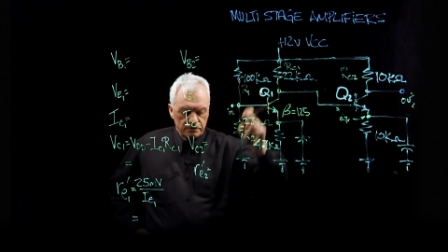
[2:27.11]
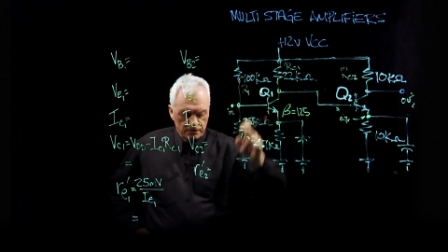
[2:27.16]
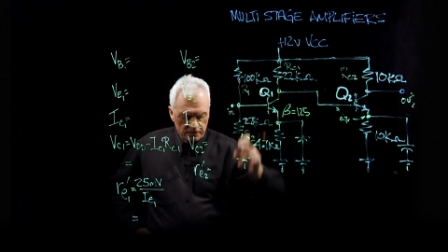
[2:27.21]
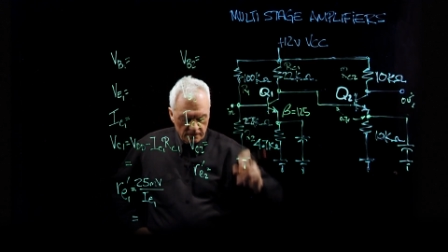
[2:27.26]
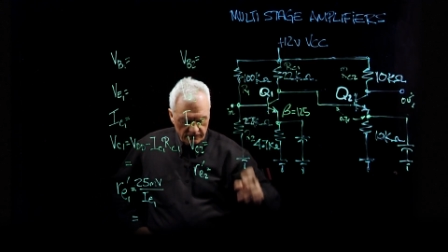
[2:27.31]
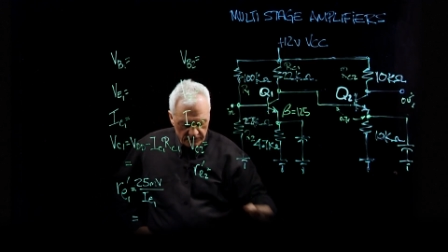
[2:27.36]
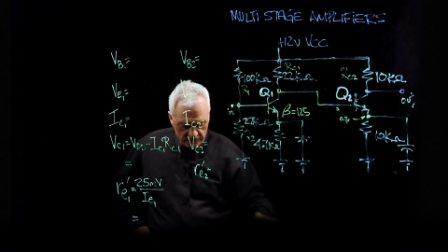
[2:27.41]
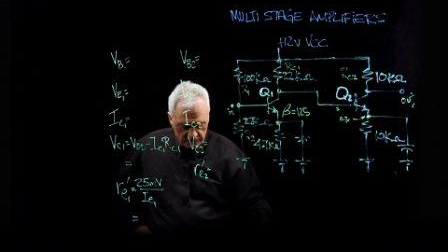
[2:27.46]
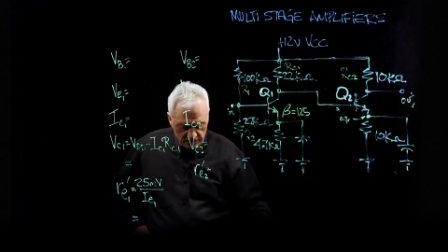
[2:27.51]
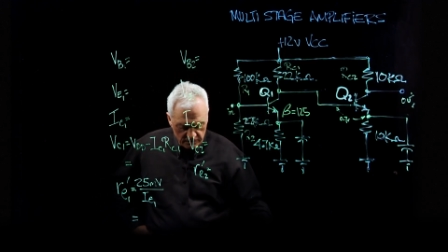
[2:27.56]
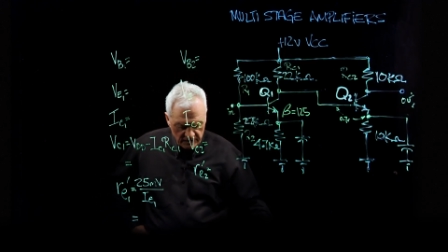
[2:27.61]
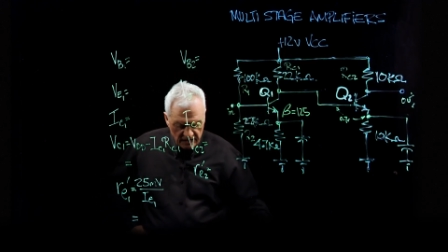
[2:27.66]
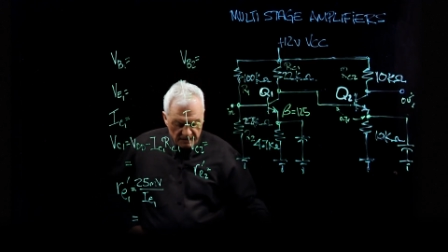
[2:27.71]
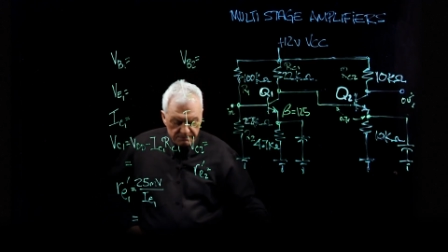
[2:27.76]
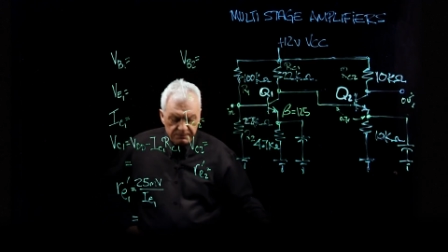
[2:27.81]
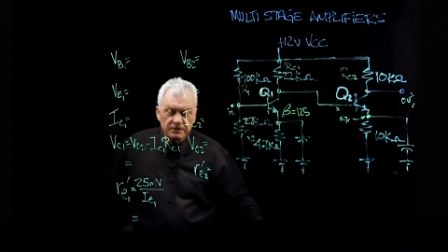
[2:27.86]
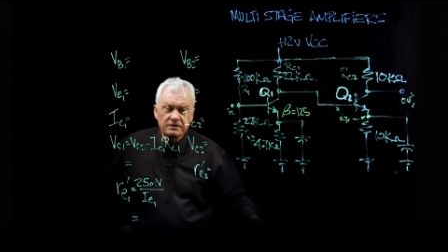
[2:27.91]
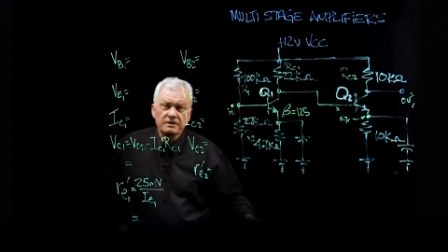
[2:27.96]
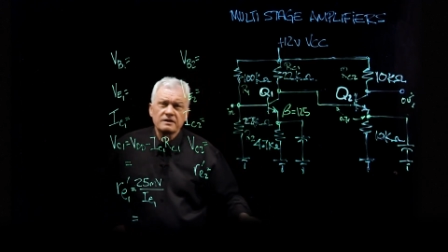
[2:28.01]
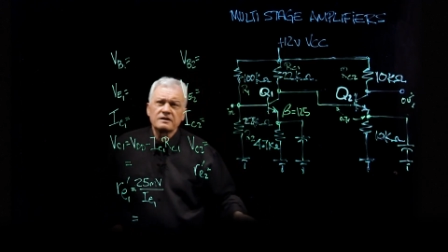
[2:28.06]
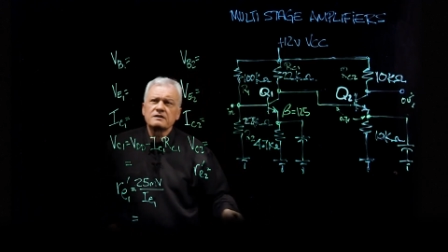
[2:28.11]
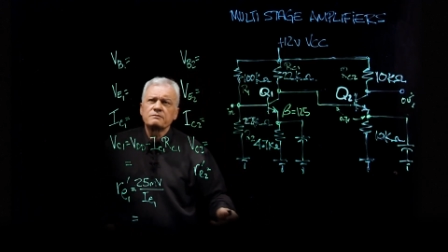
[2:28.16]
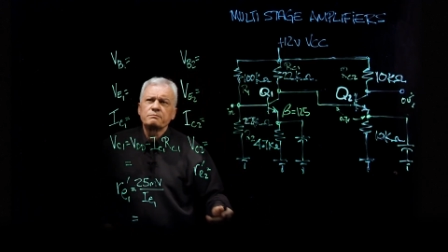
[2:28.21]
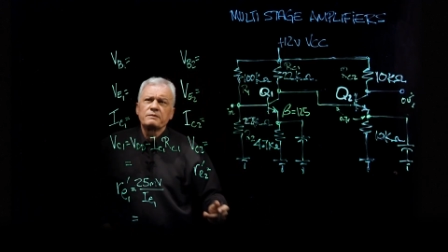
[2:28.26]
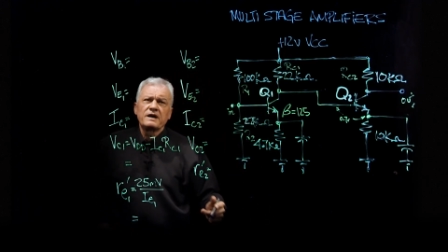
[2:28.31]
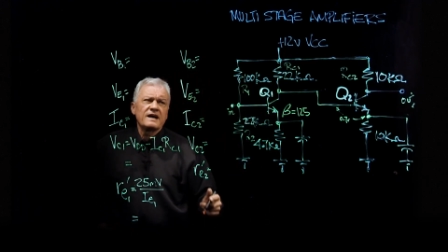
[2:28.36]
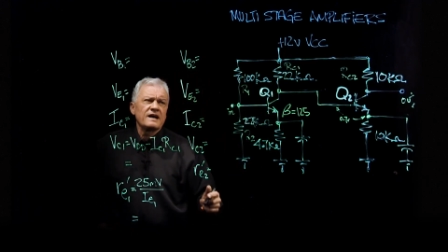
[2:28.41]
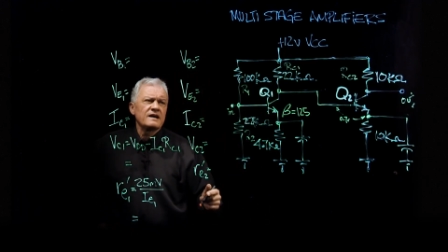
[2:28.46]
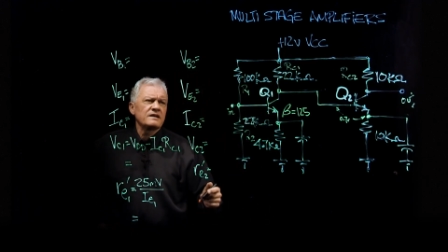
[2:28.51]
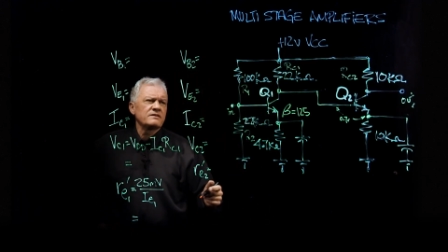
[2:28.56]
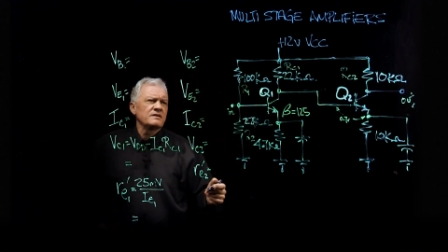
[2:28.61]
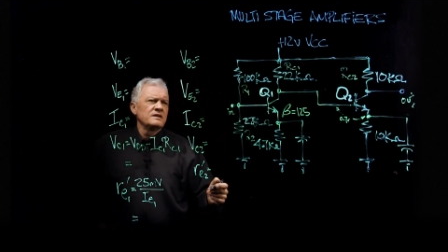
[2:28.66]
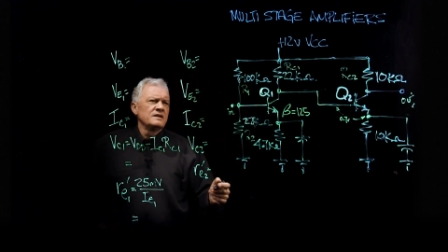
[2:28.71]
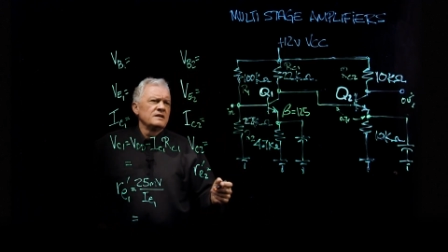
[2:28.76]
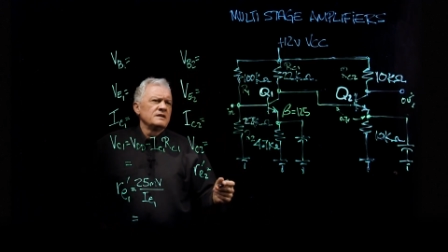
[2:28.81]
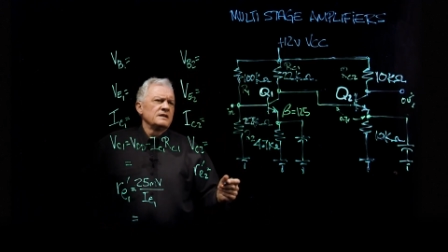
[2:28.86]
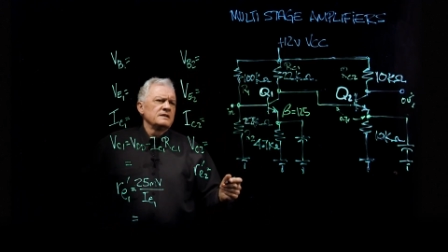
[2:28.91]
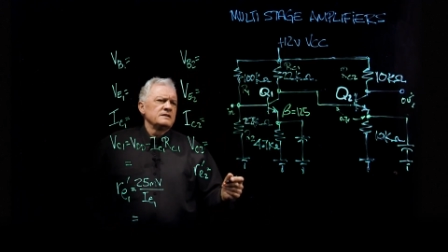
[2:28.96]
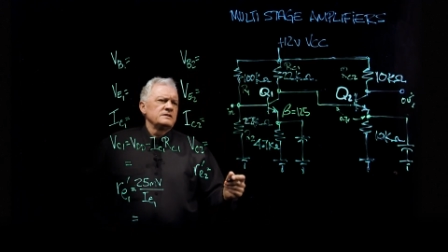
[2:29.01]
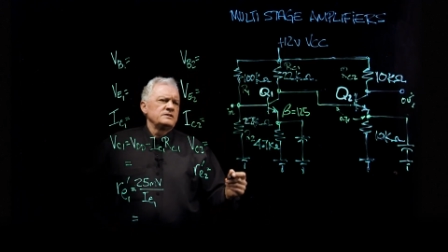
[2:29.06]
So if you do that particular math,
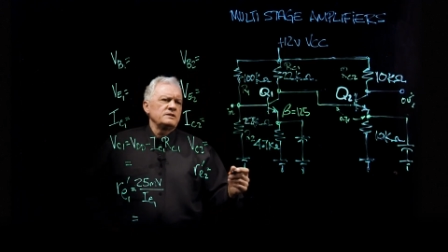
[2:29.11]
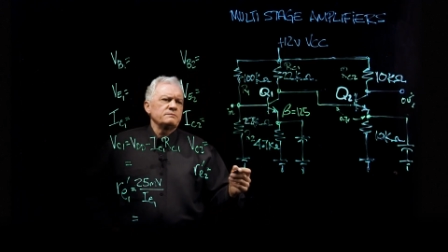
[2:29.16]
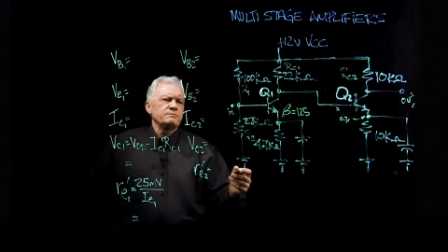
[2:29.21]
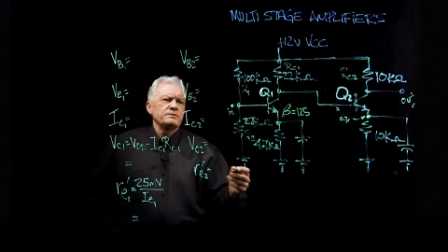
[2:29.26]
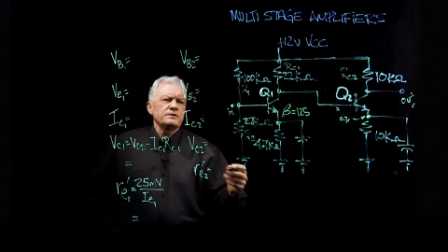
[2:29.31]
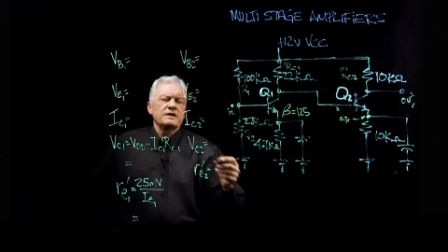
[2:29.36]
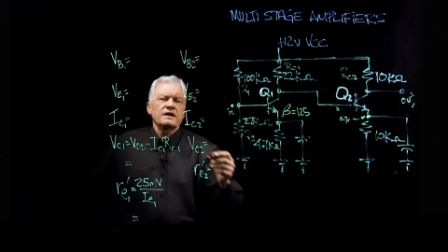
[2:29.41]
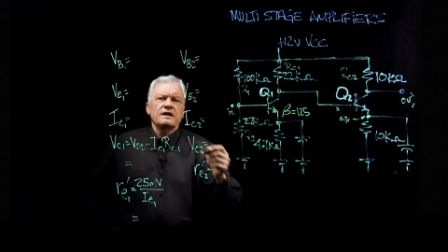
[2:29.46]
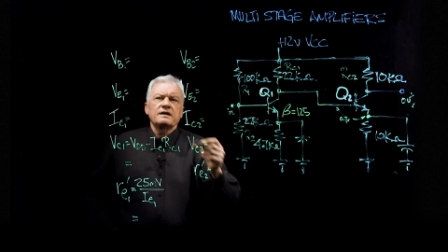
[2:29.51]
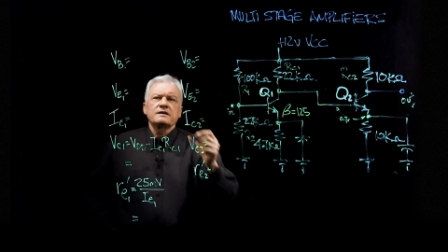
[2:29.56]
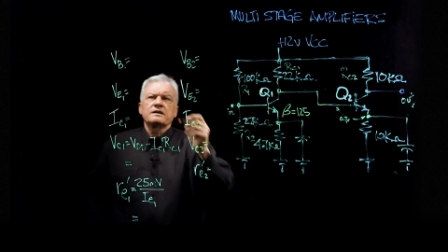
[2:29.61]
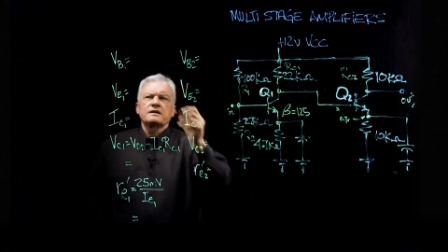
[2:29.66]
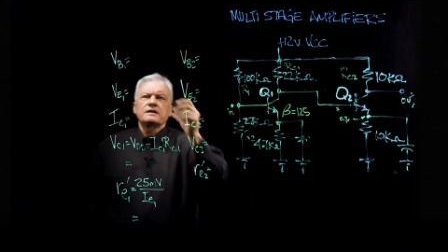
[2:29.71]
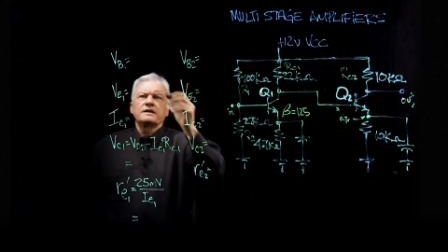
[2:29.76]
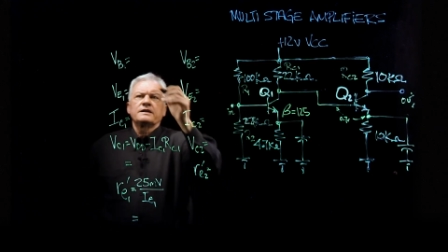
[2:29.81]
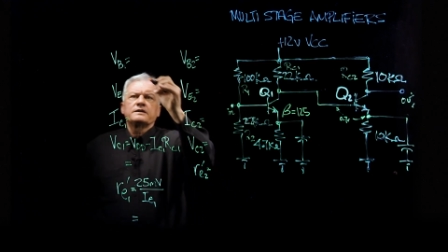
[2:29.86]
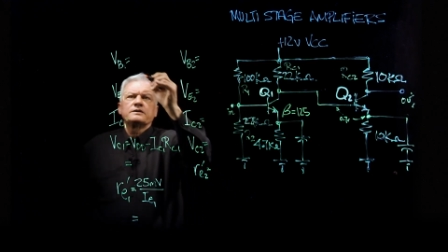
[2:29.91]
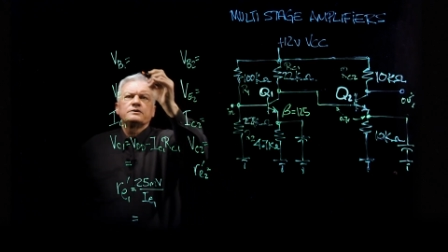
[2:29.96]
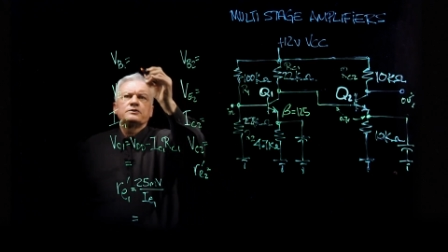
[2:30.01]
simple calculator,